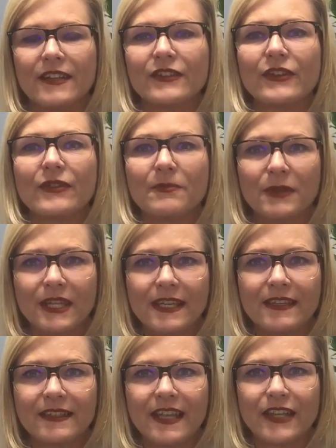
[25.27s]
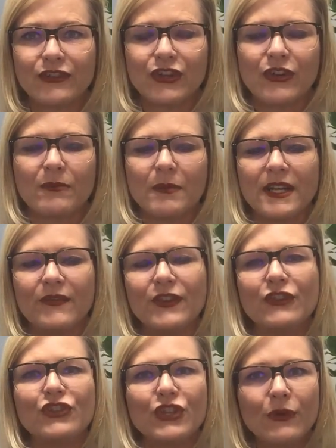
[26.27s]
So please stay tuned. But if
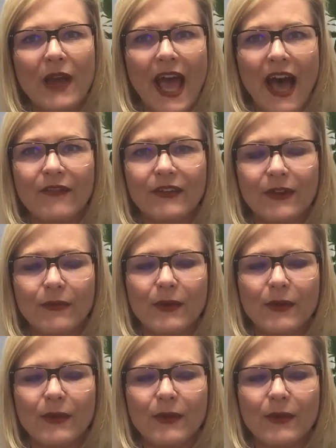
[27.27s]
you do have it,